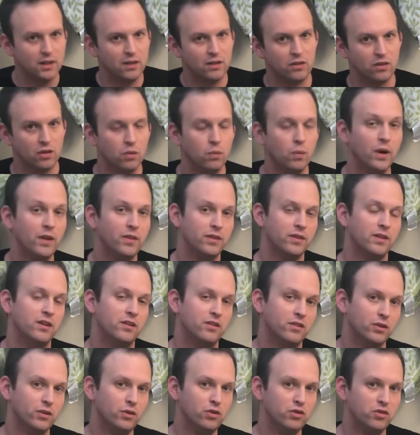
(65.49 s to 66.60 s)
So what the
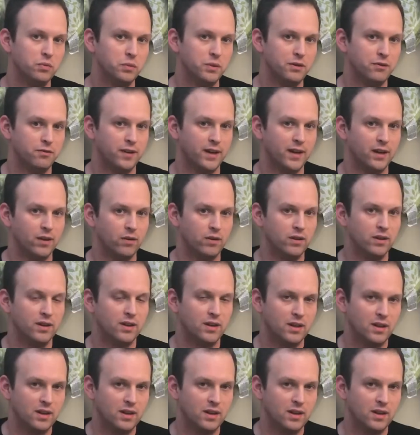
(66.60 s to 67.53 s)
solution we found